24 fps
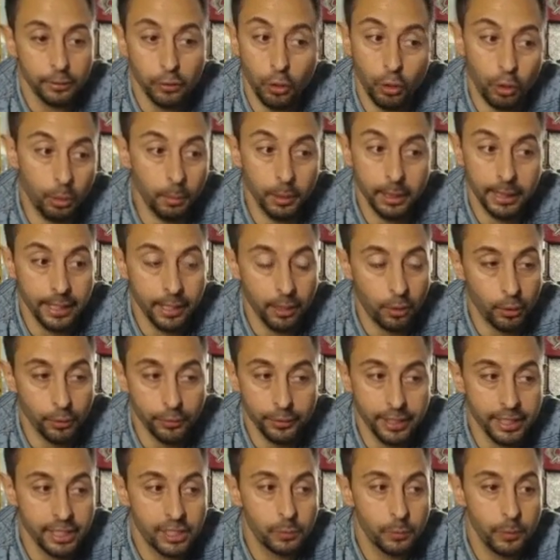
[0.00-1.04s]
Normally on
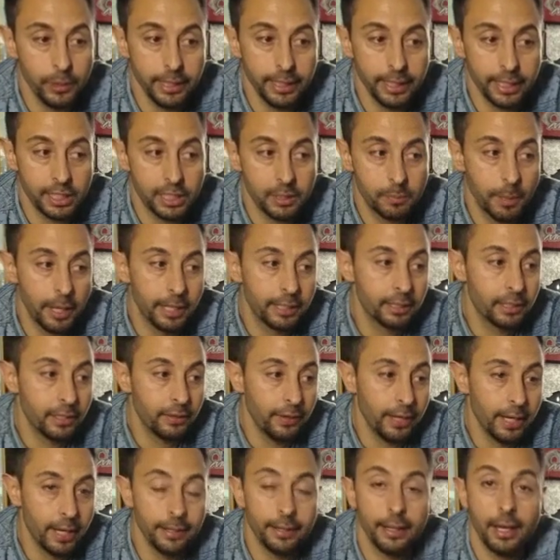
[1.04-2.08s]
this we expect
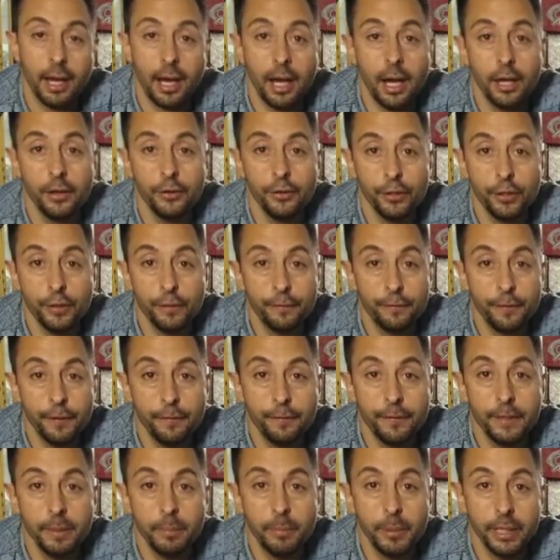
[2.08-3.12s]
around
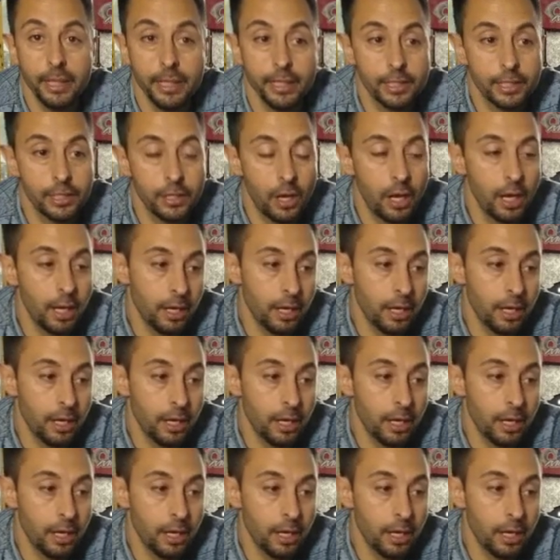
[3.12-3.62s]
150 psi,